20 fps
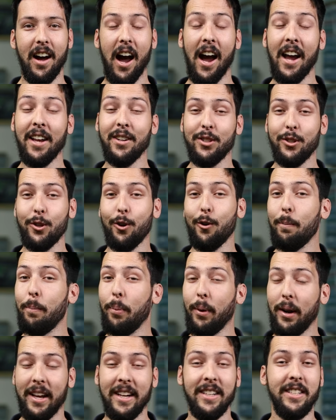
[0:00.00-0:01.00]
I installed
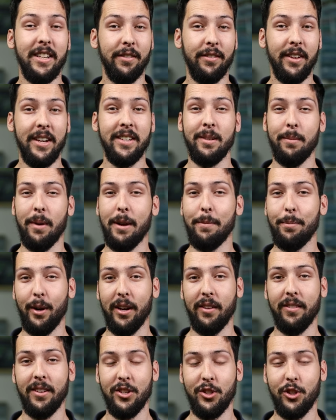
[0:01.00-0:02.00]
plenty of these at my
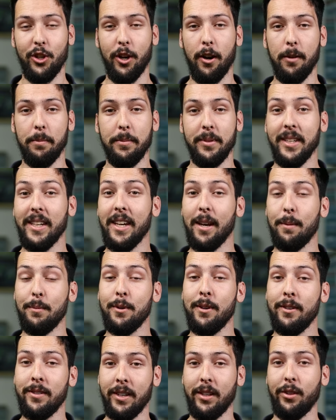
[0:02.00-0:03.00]
previous job to get
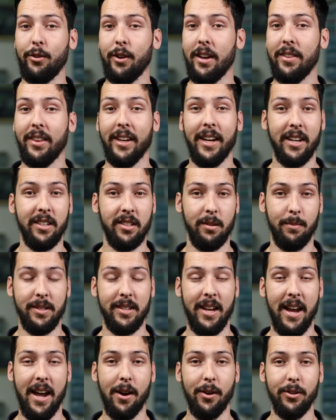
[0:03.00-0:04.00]
music throughout the customer's
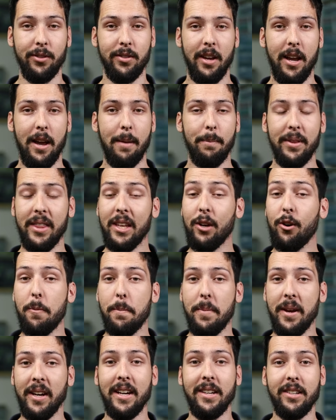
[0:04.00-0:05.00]
house, but there were
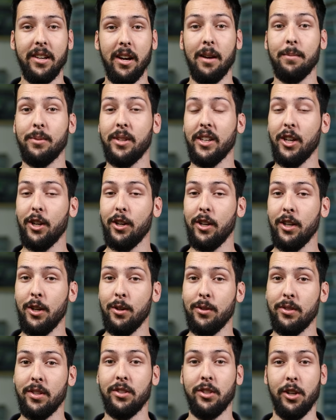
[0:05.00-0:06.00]
many times I could have
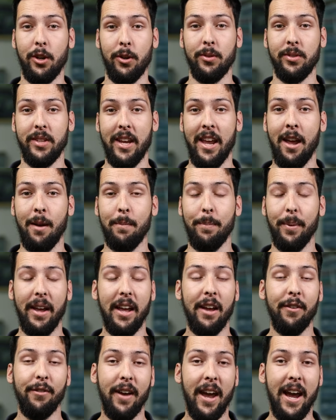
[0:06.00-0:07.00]
used the Sonos amp
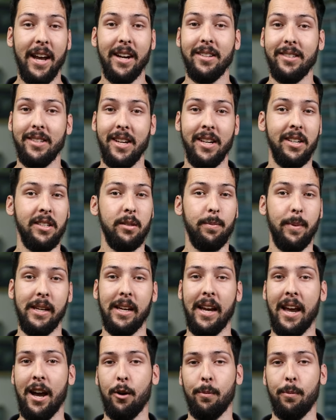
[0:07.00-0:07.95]
if it had a center speaker